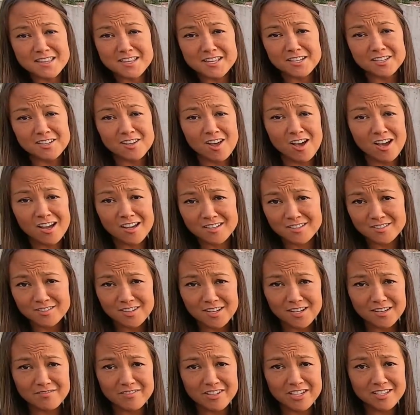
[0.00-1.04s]
that a lot in a
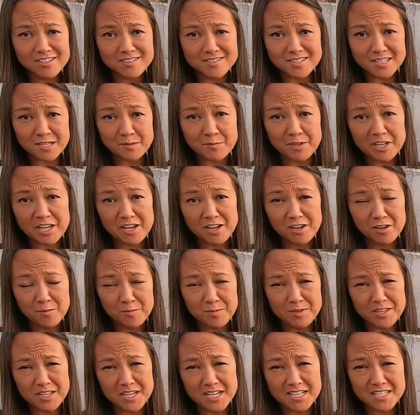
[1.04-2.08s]
lot of videos that I'm going to help,
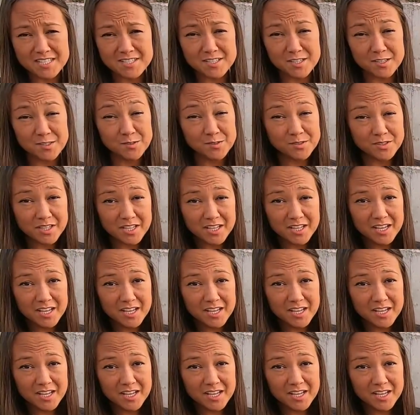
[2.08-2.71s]
and then I don't.